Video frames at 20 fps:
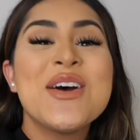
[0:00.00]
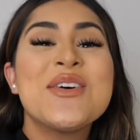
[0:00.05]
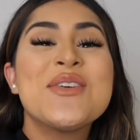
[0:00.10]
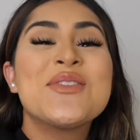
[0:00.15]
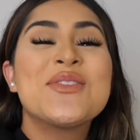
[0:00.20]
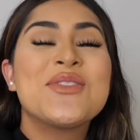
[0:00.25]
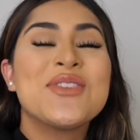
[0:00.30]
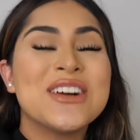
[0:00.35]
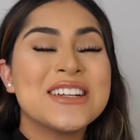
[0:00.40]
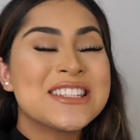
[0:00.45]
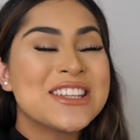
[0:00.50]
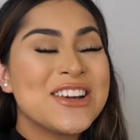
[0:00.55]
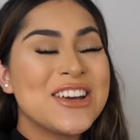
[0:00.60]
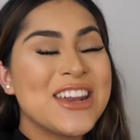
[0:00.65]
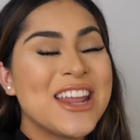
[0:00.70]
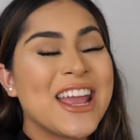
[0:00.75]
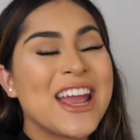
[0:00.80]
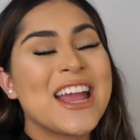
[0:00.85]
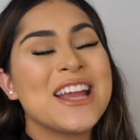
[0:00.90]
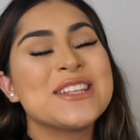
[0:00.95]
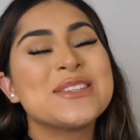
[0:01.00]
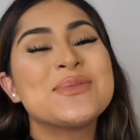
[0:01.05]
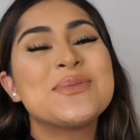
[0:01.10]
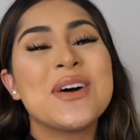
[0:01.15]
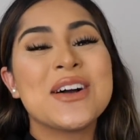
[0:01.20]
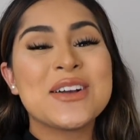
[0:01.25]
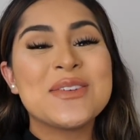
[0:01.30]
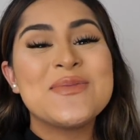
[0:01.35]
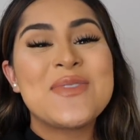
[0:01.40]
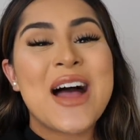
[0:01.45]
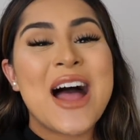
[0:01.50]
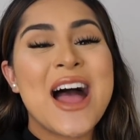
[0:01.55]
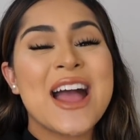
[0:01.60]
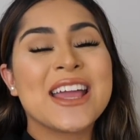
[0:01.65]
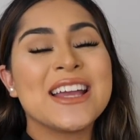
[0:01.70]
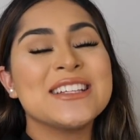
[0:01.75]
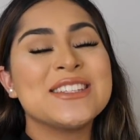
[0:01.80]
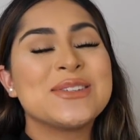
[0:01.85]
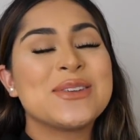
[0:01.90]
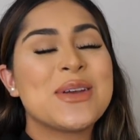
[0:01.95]
What's going on guys? Welcome
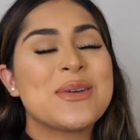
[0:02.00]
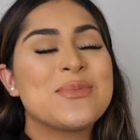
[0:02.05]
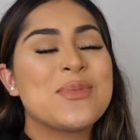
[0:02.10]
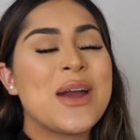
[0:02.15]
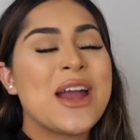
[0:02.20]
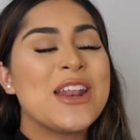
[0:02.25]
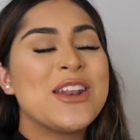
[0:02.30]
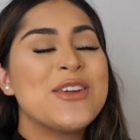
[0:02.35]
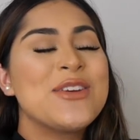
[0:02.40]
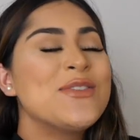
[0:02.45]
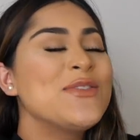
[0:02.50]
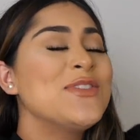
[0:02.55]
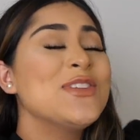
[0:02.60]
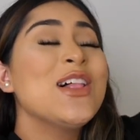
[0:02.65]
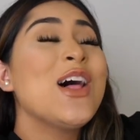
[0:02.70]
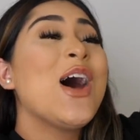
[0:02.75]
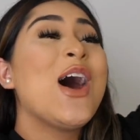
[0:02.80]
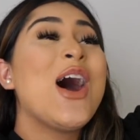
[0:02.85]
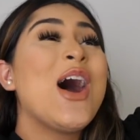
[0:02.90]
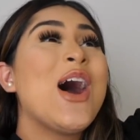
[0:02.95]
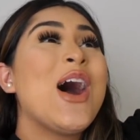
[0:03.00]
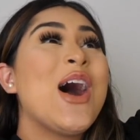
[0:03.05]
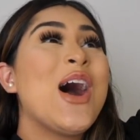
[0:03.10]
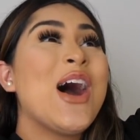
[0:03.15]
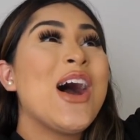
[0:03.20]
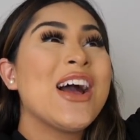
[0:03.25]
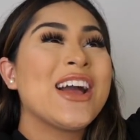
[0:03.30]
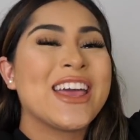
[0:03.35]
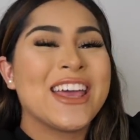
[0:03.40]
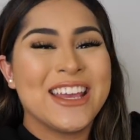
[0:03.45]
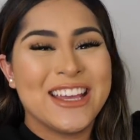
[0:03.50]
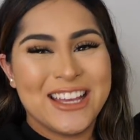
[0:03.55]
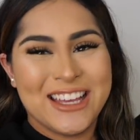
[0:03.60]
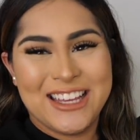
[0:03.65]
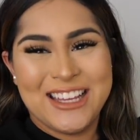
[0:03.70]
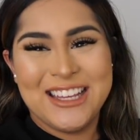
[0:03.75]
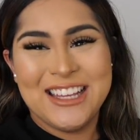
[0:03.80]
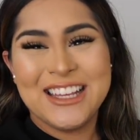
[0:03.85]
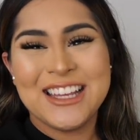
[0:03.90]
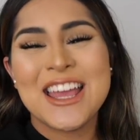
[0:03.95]
back to a brand new
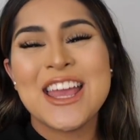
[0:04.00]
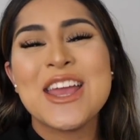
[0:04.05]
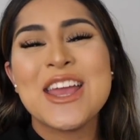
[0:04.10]
vlog.